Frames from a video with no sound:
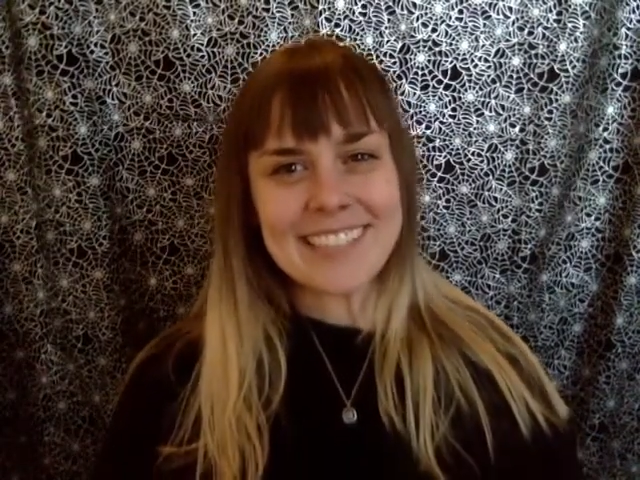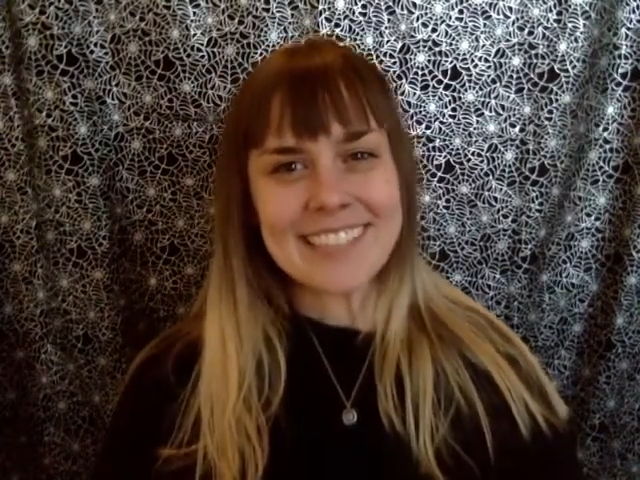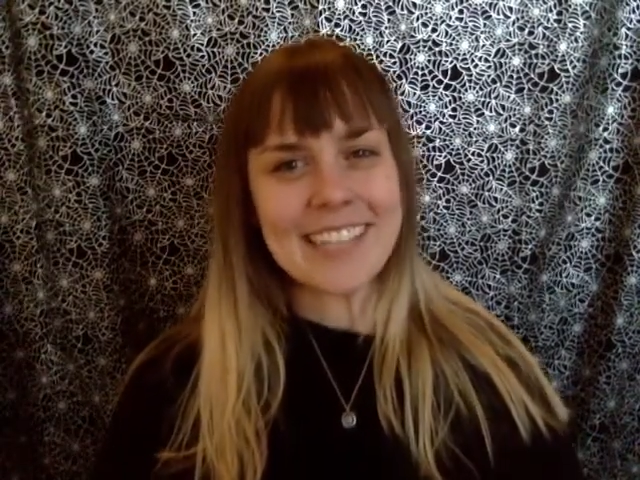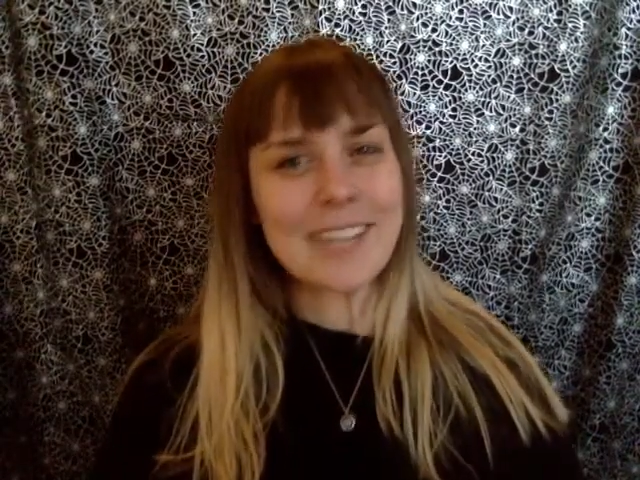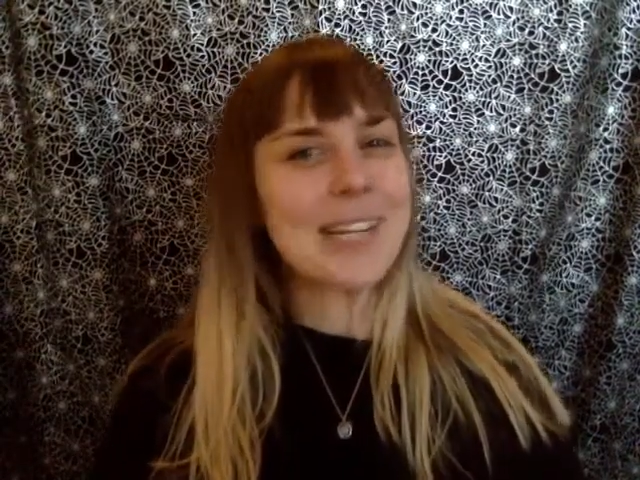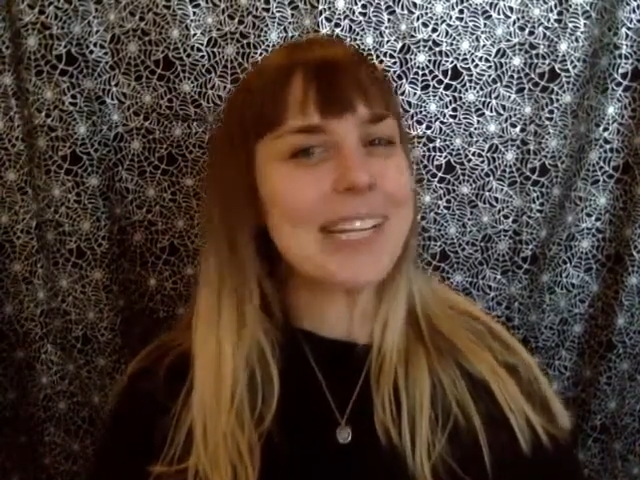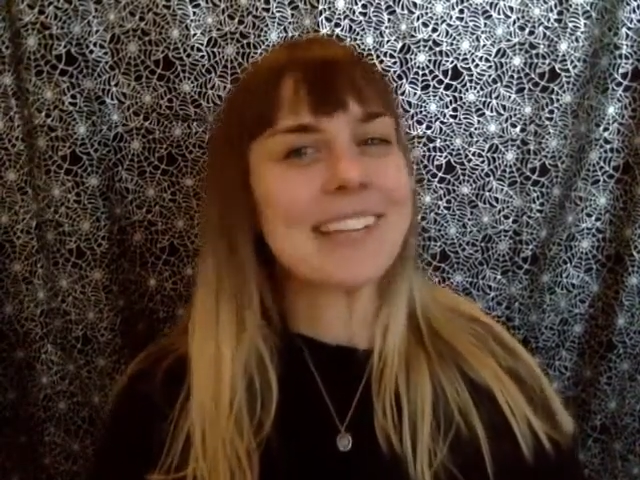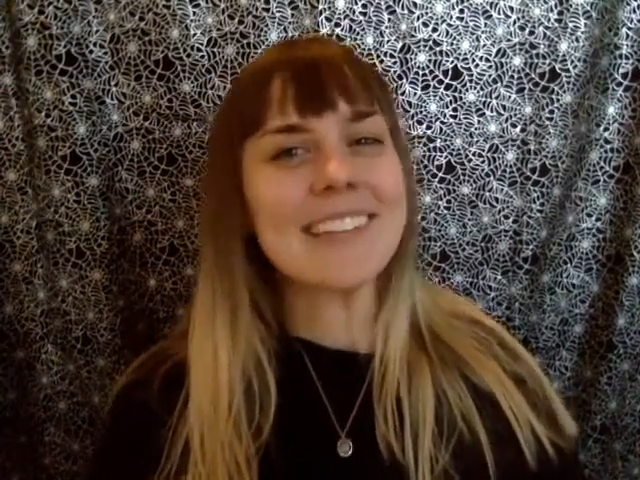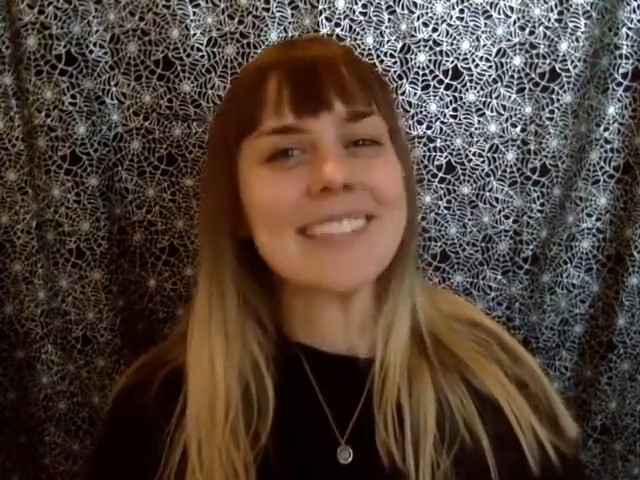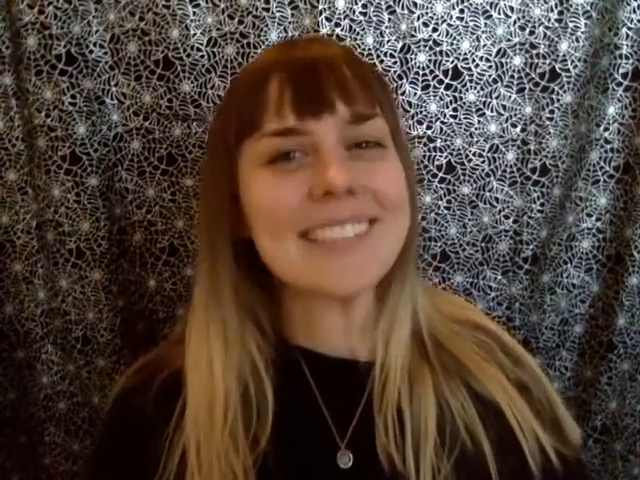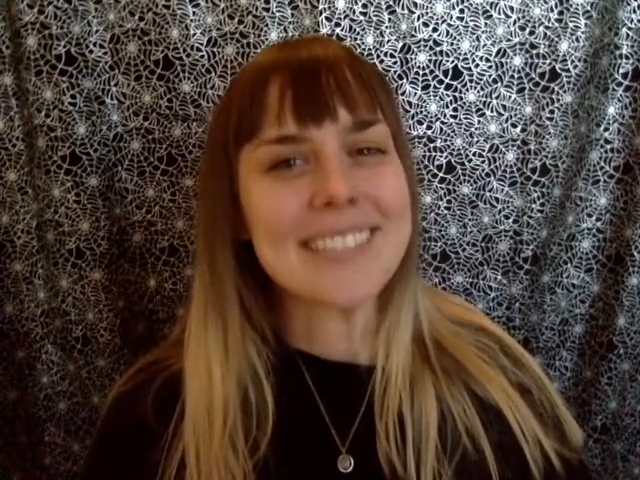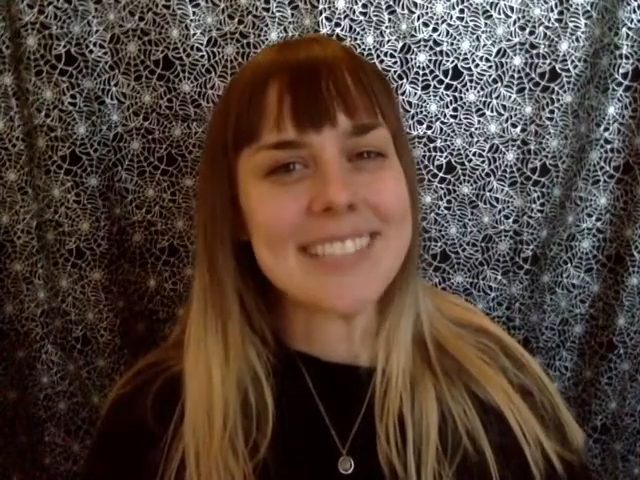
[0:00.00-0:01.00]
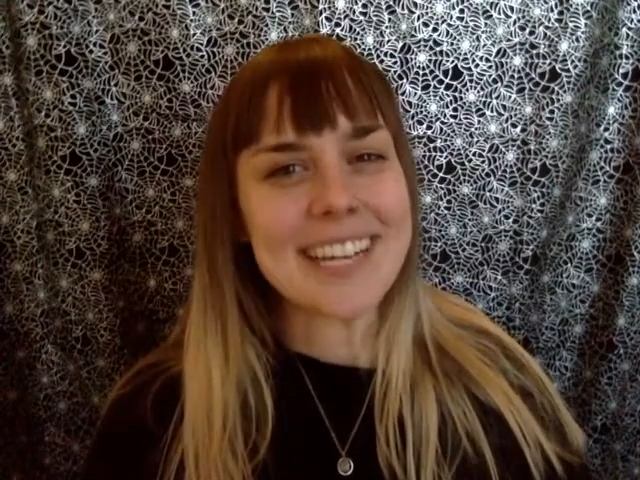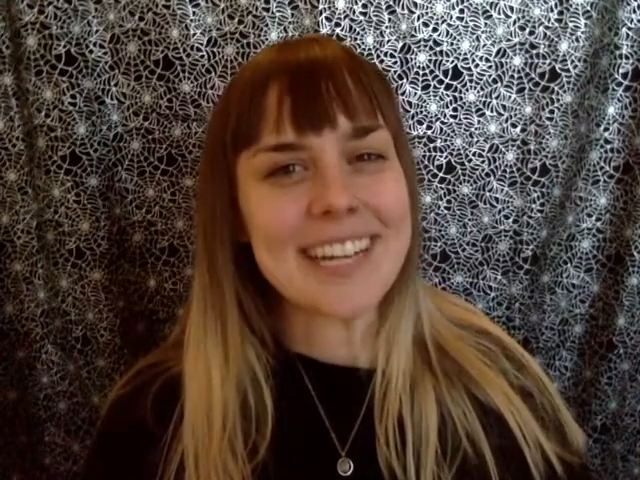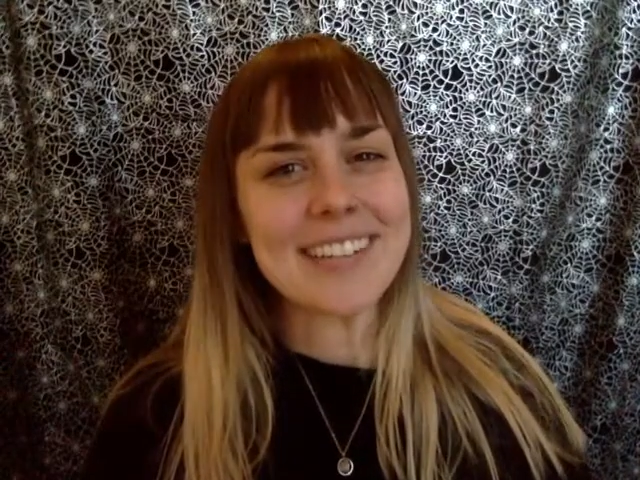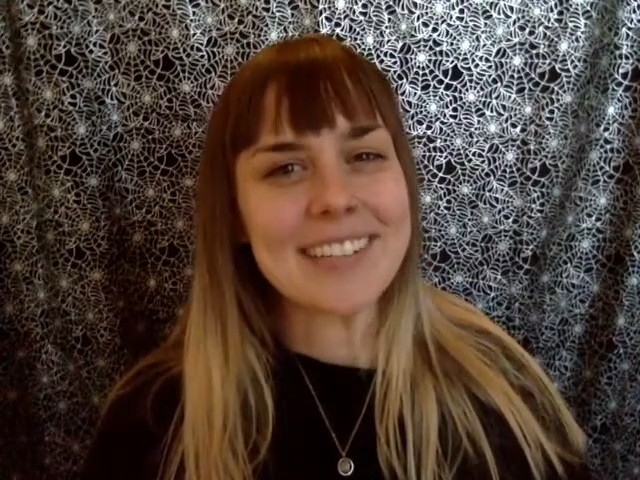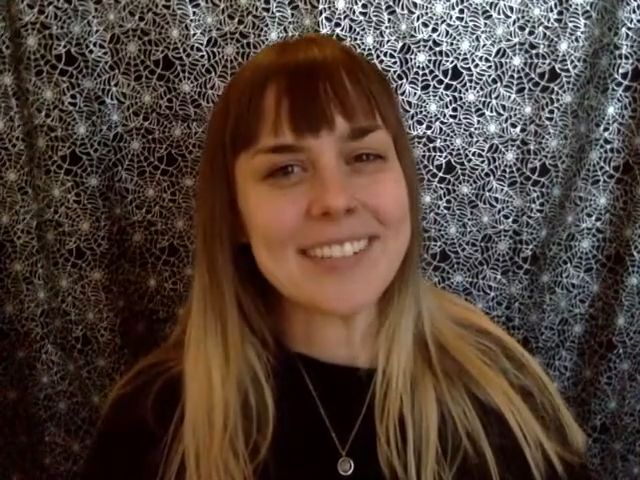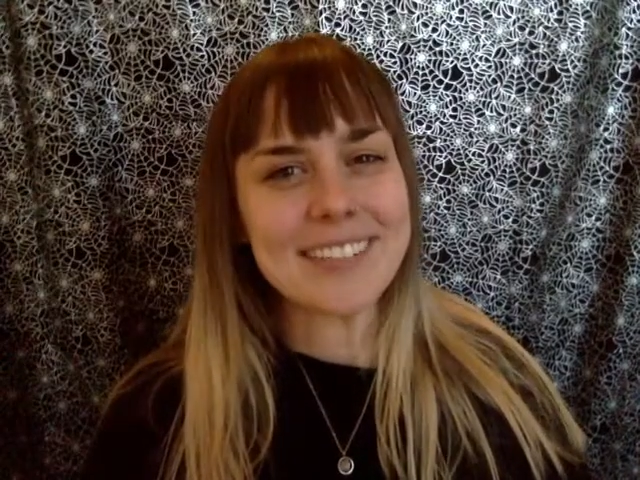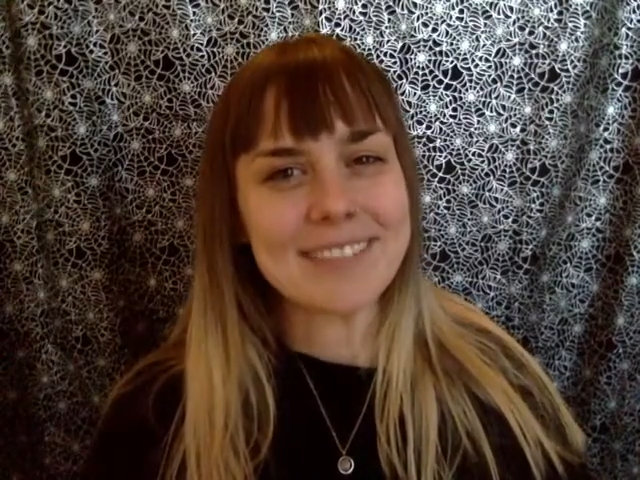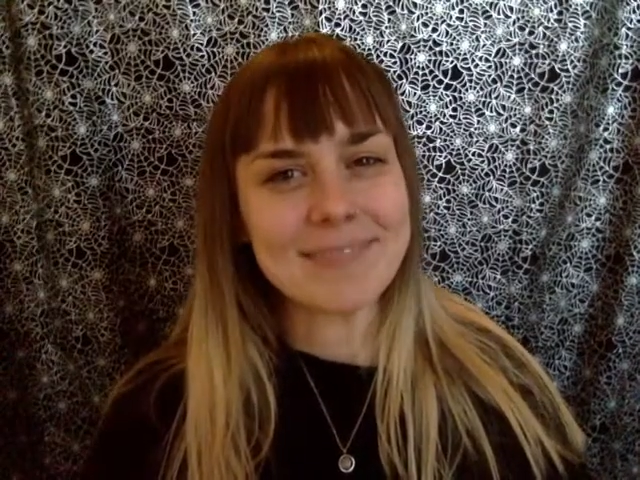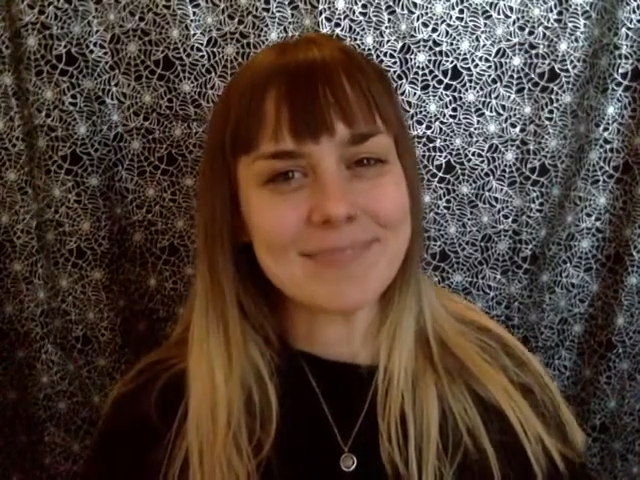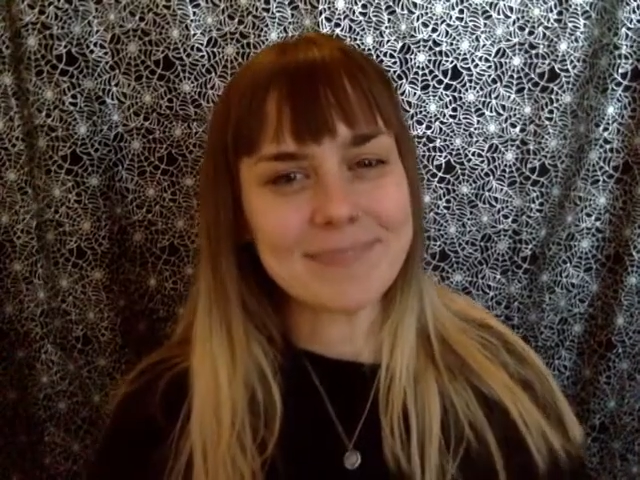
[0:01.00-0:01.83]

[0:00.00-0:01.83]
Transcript: tearing others down,